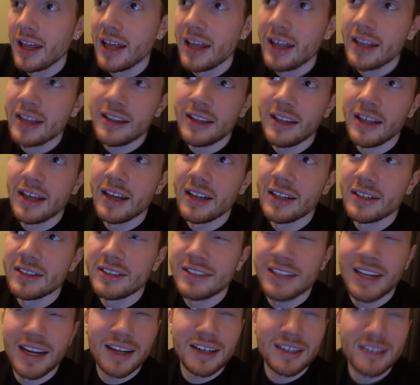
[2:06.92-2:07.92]
And then
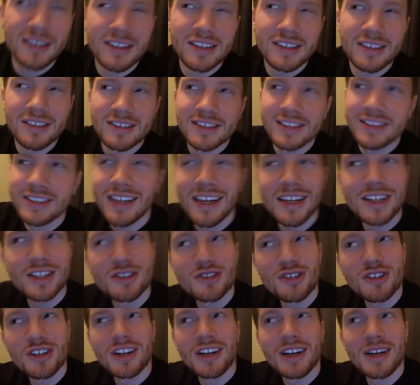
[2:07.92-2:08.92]
technically
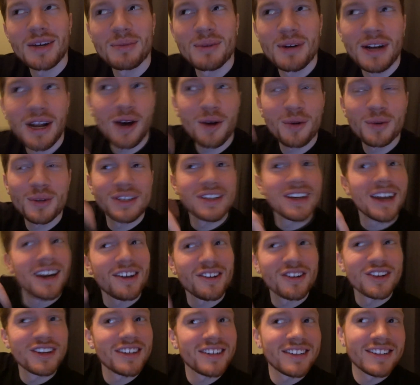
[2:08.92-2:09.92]
yesterday, but I would
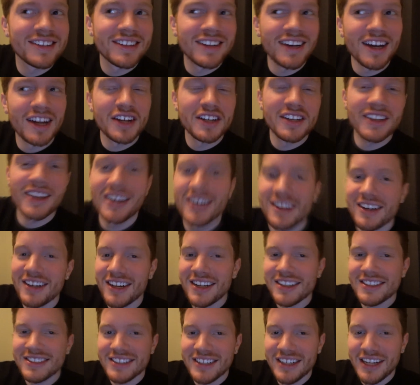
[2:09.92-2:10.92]
count it, kind of count it
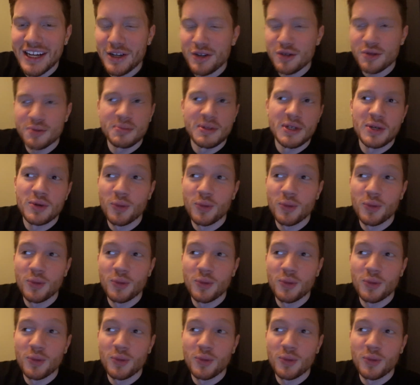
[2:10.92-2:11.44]
as today, would be